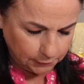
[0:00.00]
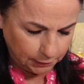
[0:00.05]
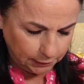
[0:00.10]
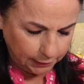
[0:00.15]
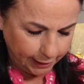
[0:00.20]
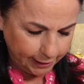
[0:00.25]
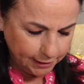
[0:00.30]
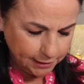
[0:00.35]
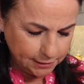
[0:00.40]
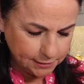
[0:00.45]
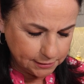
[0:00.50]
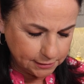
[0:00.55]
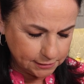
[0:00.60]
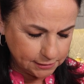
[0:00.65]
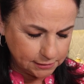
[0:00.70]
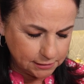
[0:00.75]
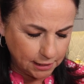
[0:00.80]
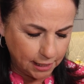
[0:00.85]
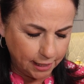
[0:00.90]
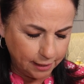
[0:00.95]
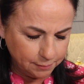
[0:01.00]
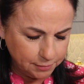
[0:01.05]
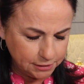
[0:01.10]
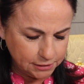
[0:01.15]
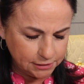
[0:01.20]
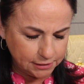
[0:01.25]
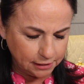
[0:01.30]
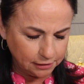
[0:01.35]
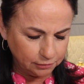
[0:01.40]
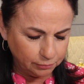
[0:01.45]
Ladies, it's time to
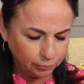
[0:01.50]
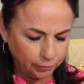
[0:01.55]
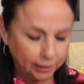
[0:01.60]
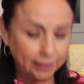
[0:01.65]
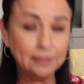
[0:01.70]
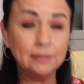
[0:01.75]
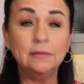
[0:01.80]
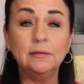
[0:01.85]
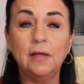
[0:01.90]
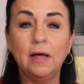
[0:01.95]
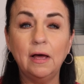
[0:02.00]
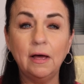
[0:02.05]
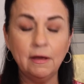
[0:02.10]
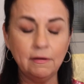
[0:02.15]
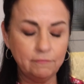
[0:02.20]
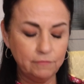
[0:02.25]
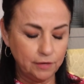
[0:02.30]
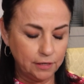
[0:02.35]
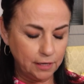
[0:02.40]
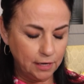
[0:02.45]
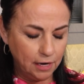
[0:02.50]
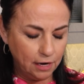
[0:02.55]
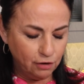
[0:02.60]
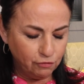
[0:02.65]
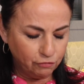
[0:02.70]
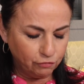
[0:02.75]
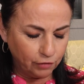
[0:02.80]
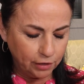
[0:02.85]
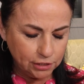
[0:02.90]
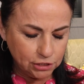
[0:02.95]
celebrate love,
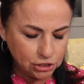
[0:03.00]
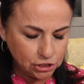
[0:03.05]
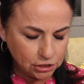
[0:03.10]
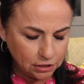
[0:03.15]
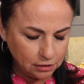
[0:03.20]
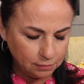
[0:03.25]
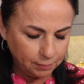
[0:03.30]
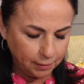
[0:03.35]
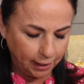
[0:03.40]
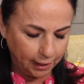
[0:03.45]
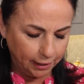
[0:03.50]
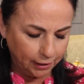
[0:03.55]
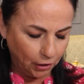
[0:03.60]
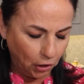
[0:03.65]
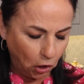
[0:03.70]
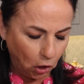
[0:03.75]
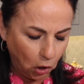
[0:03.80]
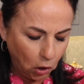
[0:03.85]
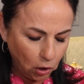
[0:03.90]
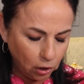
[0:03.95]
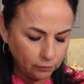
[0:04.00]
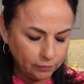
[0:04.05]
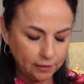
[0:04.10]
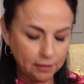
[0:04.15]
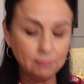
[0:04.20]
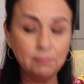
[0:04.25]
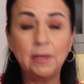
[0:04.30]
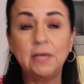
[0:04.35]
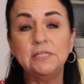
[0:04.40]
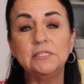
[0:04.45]
friendship, and all
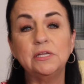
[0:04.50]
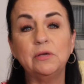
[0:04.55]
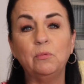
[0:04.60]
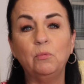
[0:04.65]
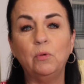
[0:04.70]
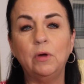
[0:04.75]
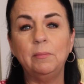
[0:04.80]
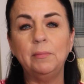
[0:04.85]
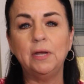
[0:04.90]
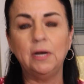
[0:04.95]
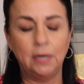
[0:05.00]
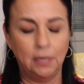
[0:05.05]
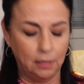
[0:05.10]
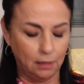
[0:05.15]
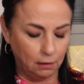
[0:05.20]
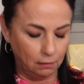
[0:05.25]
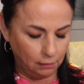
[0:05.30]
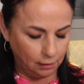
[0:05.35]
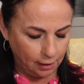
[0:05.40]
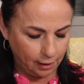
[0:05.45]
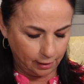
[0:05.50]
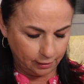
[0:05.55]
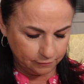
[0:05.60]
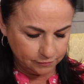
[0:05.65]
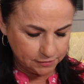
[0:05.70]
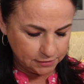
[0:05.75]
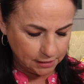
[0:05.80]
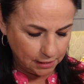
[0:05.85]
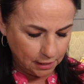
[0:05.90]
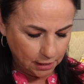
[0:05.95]
the amazing women in our
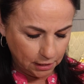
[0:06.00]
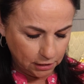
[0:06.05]
lives.